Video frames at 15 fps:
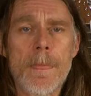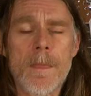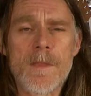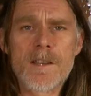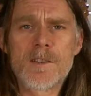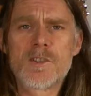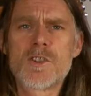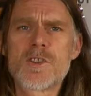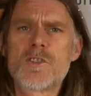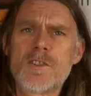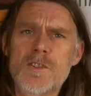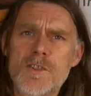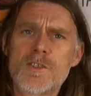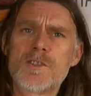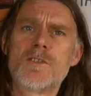That
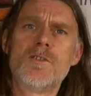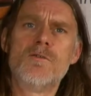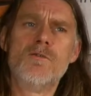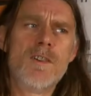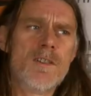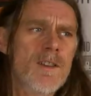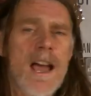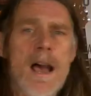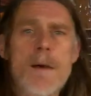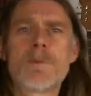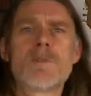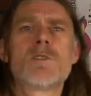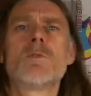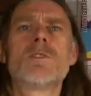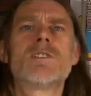it
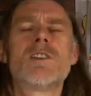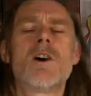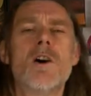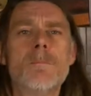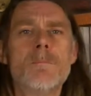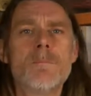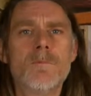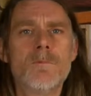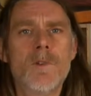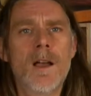happens all the time.